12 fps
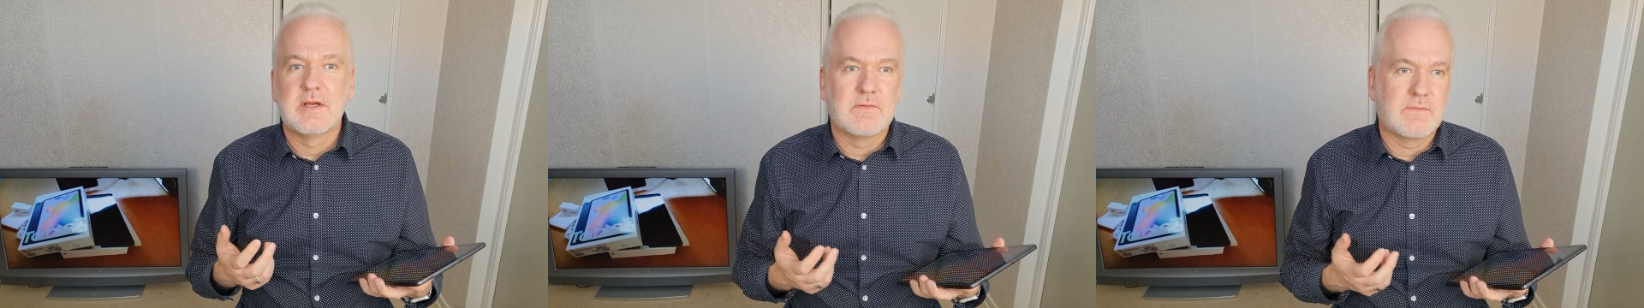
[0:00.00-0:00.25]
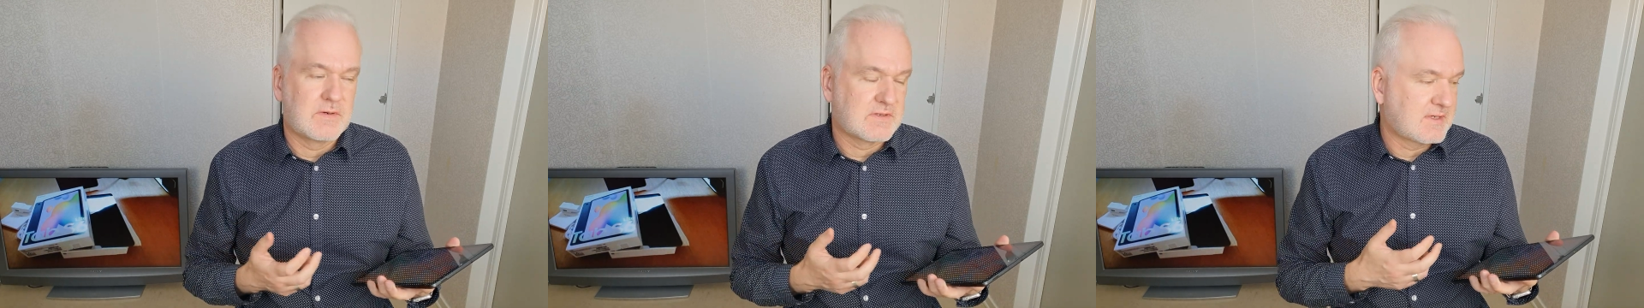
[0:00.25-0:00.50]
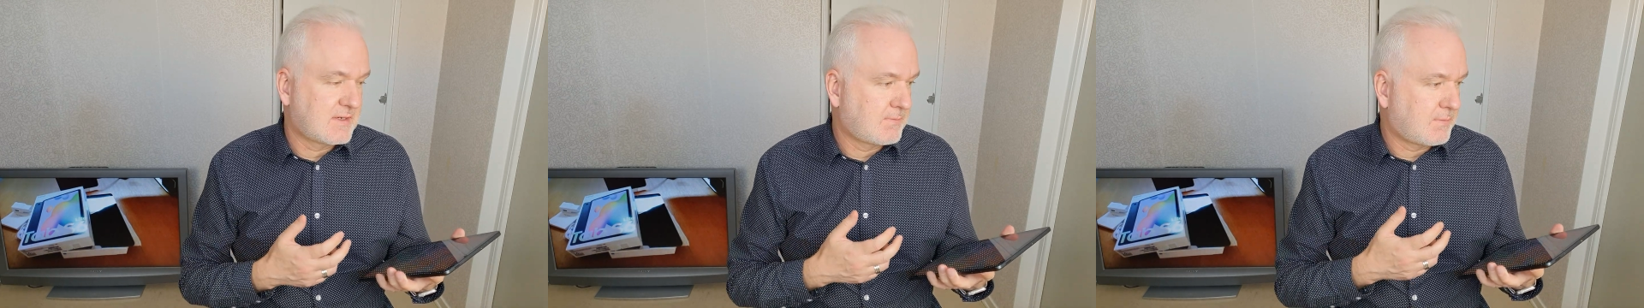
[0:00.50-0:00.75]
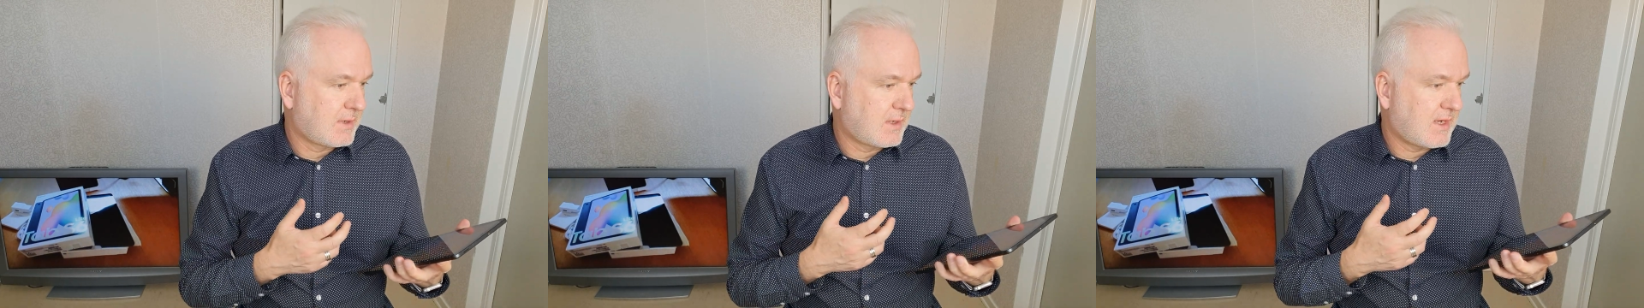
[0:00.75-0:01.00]
for
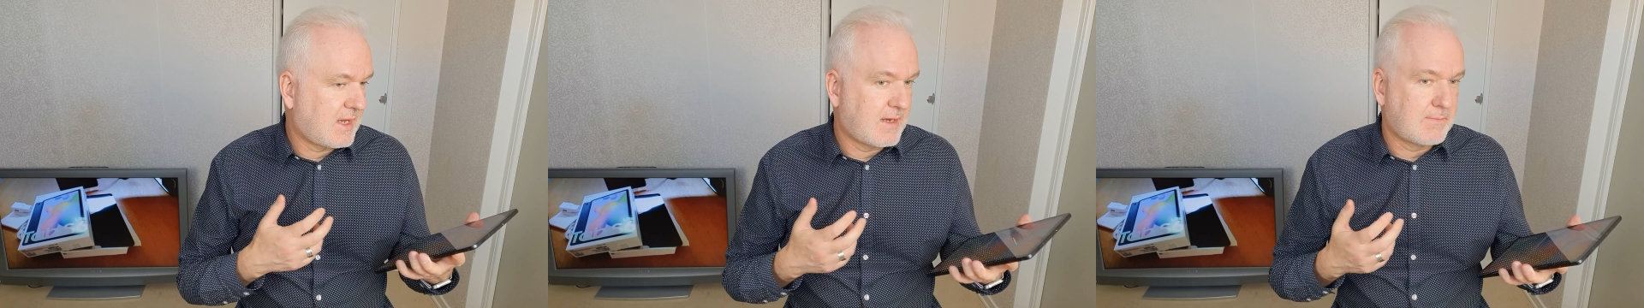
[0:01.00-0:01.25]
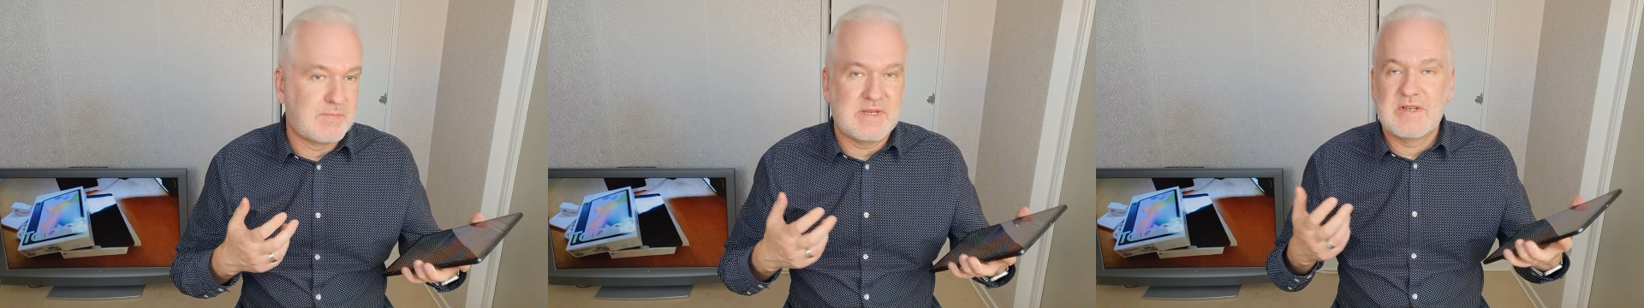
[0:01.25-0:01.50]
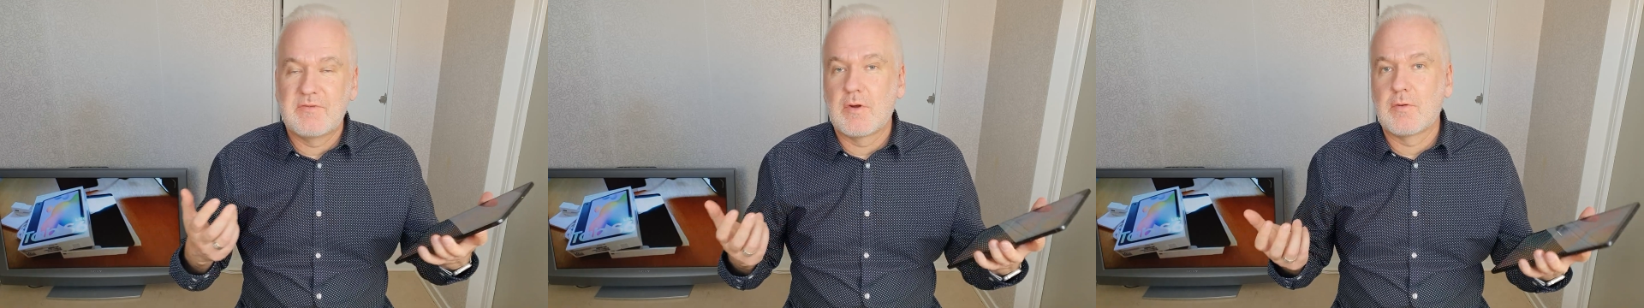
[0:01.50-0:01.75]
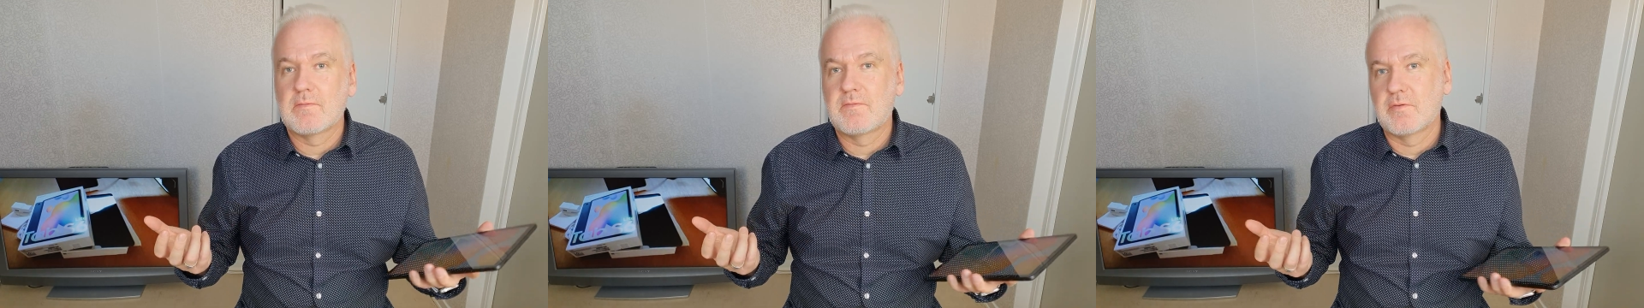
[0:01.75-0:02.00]
example, a
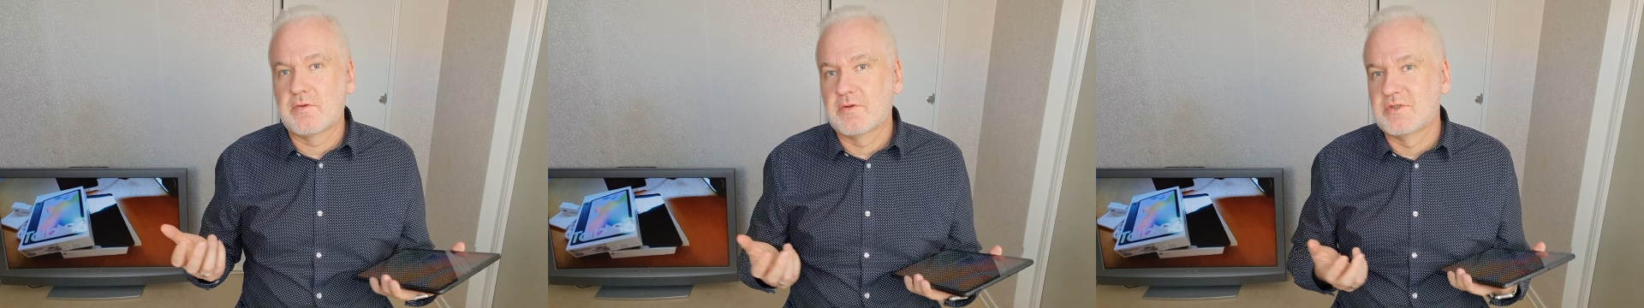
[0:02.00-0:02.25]
B-roll for your